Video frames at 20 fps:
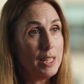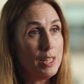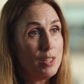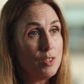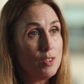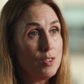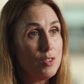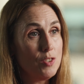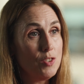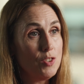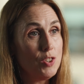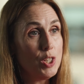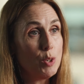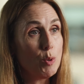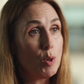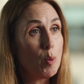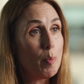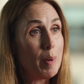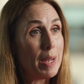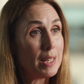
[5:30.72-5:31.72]
then
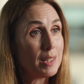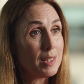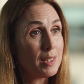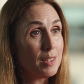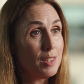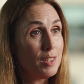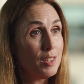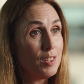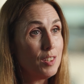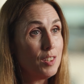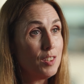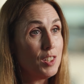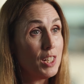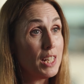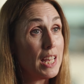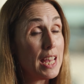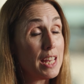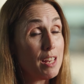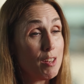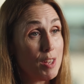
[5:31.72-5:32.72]
do our best
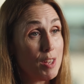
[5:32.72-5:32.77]
to get you